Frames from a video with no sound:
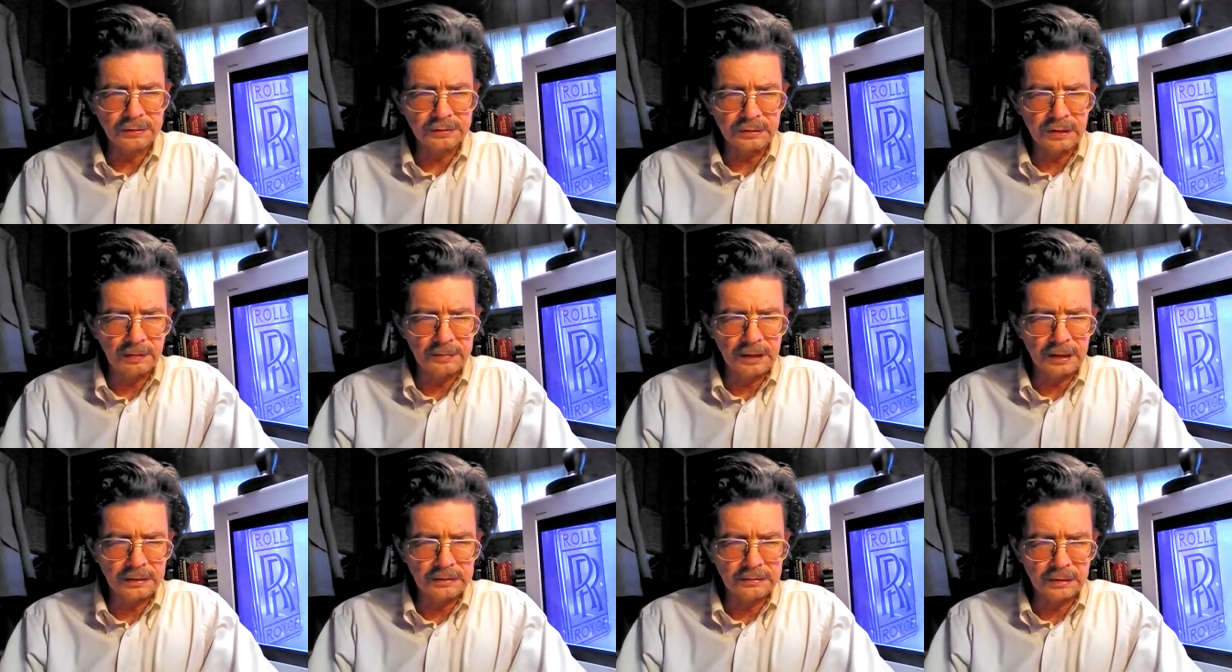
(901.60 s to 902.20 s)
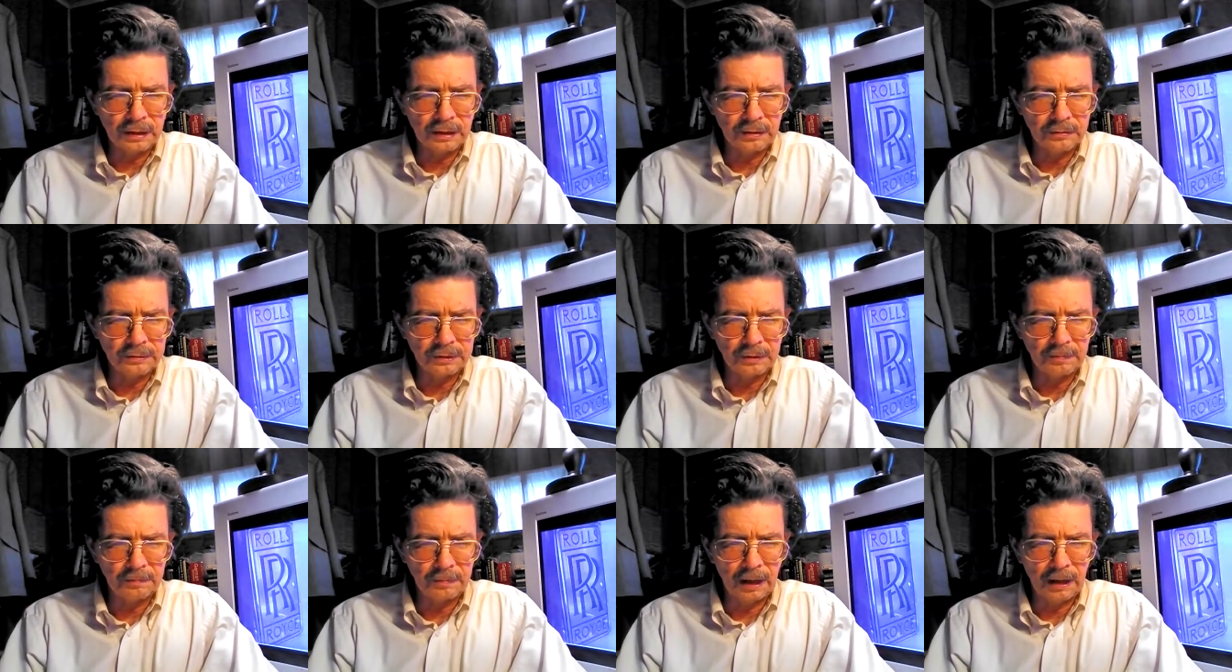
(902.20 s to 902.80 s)
subject on
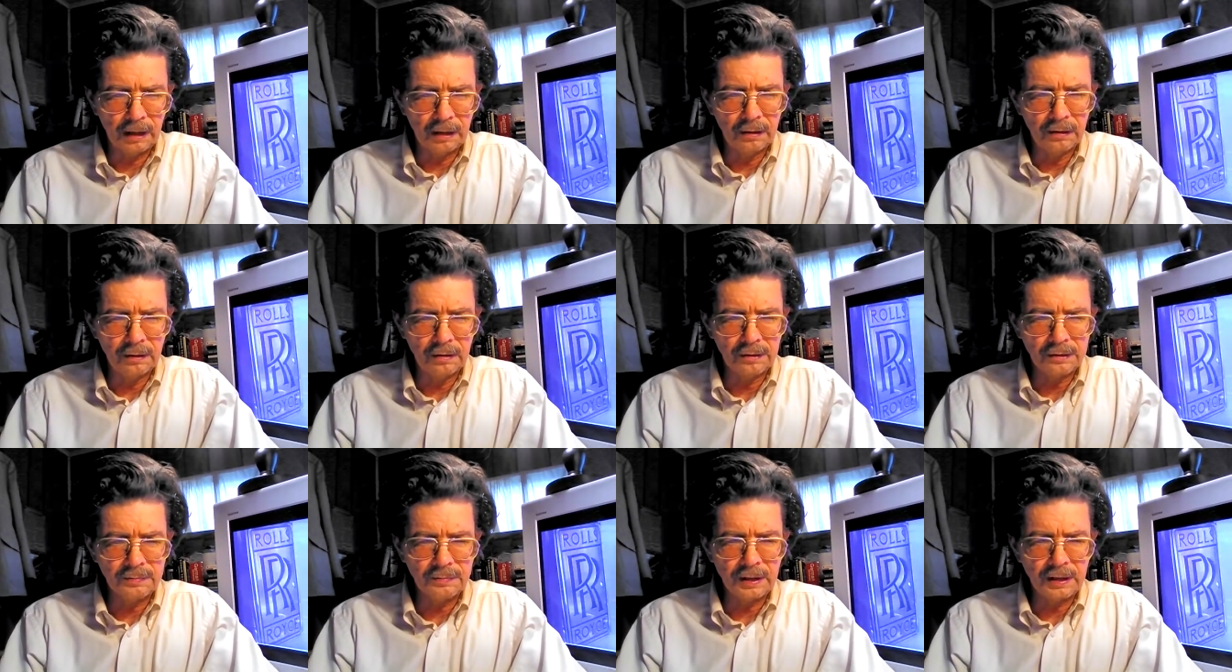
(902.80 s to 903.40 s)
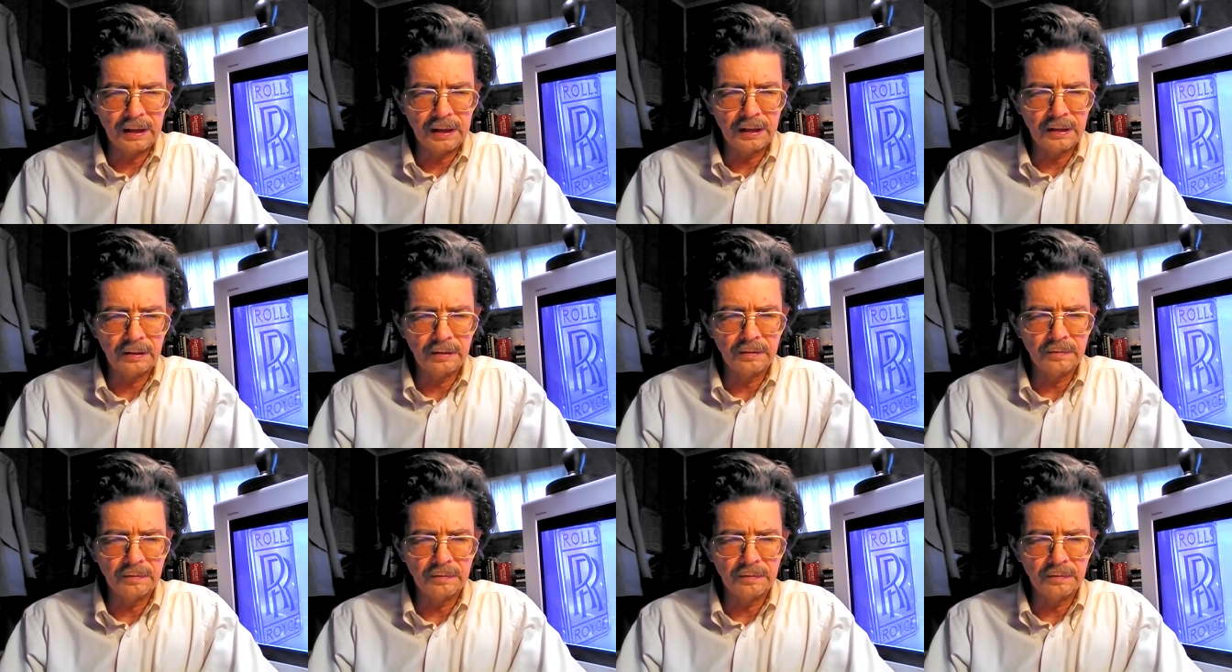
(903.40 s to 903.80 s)
tomorrow's video.